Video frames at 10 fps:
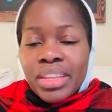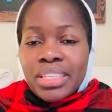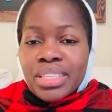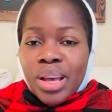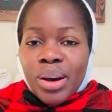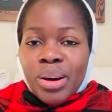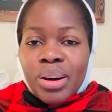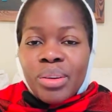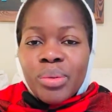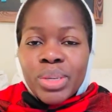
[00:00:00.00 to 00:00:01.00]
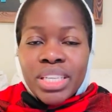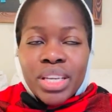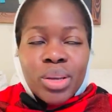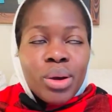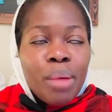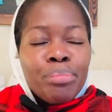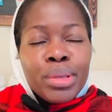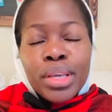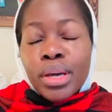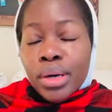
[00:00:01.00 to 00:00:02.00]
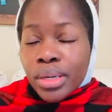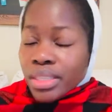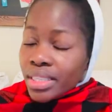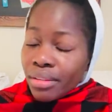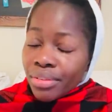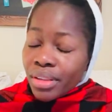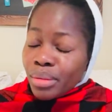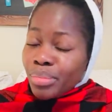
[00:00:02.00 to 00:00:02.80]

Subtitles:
so wishing you a beautiful,